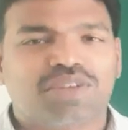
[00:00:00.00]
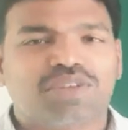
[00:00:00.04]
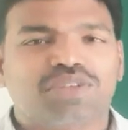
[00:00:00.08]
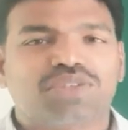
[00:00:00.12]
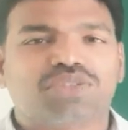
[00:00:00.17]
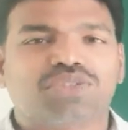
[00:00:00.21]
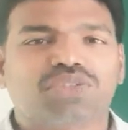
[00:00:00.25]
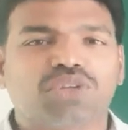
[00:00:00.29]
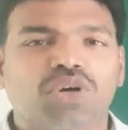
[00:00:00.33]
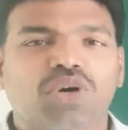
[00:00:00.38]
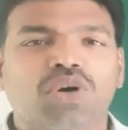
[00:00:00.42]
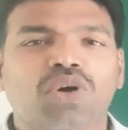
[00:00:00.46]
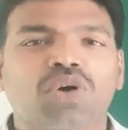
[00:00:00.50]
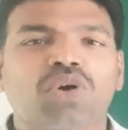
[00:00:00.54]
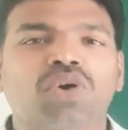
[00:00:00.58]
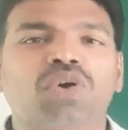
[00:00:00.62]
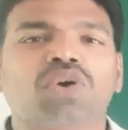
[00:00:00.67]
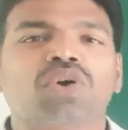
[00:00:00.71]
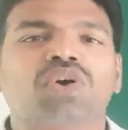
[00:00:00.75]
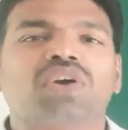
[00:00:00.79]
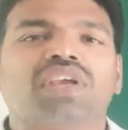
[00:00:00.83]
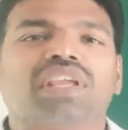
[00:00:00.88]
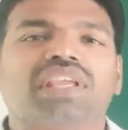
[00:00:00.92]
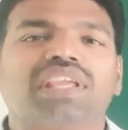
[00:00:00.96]
So,
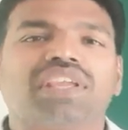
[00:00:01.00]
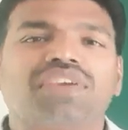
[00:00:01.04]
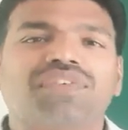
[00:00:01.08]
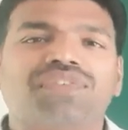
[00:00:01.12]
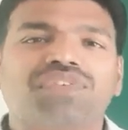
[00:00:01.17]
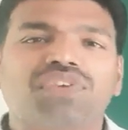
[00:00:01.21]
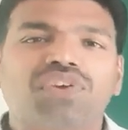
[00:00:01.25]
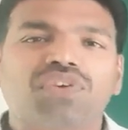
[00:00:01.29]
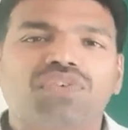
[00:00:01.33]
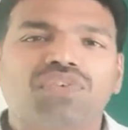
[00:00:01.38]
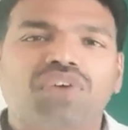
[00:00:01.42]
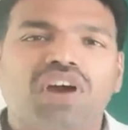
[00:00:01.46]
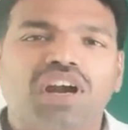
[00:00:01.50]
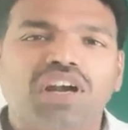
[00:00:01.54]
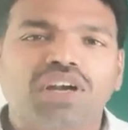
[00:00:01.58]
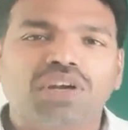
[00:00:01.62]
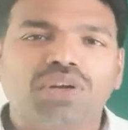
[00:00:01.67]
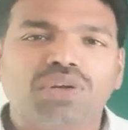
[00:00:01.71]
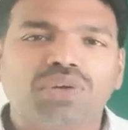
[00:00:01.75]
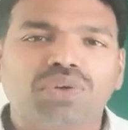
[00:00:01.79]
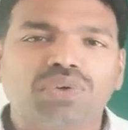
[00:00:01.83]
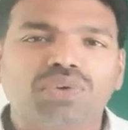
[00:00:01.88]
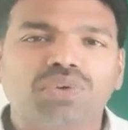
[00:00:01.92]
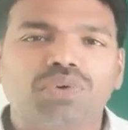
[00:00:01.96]
if you
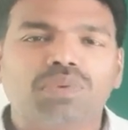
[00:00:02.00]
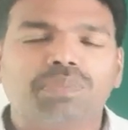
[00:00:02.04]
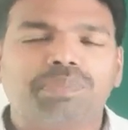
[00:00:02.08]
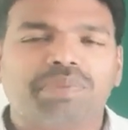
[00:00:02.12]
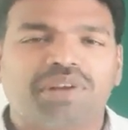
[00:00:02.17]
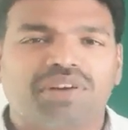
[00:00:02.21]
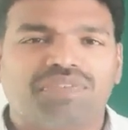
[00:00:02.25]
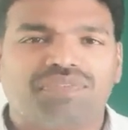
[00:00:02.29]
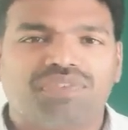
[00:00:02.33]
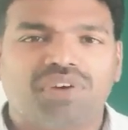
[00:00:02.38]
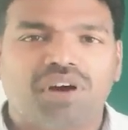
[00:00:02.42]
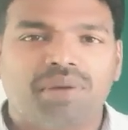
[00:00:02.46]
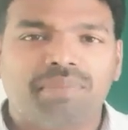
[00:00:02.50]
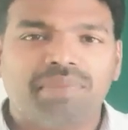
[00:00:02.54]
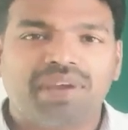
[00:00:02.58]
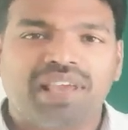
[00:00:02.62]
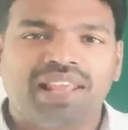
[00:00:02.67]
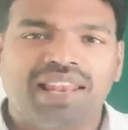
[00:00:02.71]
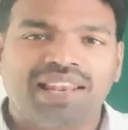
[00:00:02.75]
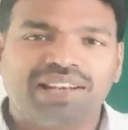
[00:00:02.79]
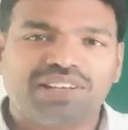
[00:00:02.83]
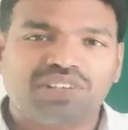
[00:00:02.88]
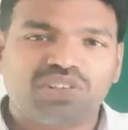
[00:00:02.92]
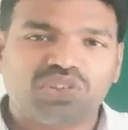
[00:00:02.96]
want to perform
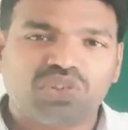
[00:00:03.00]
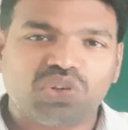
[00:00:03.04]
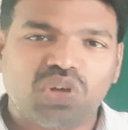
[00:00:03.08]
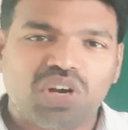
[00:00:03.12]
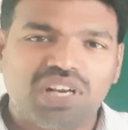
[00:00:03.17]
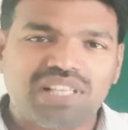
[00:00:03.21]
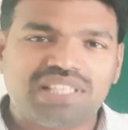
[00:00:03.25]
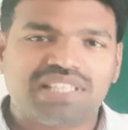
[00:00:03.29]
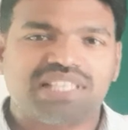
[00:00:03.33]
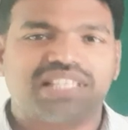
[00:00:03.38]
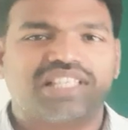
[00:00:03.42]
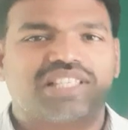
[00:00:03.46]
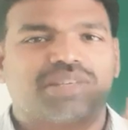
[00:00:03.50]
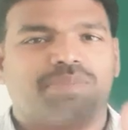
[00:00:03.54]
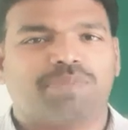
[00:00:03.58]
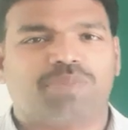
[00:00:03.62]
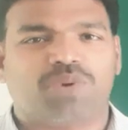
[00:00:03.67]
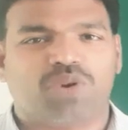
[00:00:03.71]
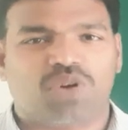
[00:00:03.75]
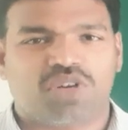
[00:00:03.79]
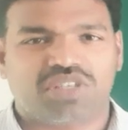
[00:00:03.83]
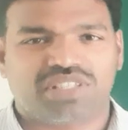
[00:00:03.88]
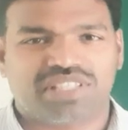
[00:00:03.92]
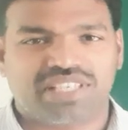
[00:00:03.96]
electrolysis
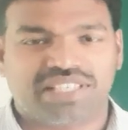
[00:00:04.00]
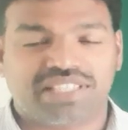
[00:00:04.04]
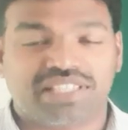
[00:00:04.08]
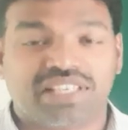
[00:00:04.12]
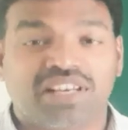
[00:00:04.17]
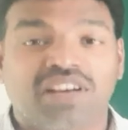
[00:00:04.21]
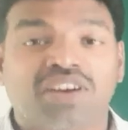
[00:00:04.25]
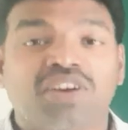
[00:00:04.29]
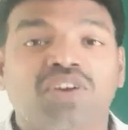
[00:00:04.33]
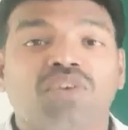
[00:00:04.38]
process,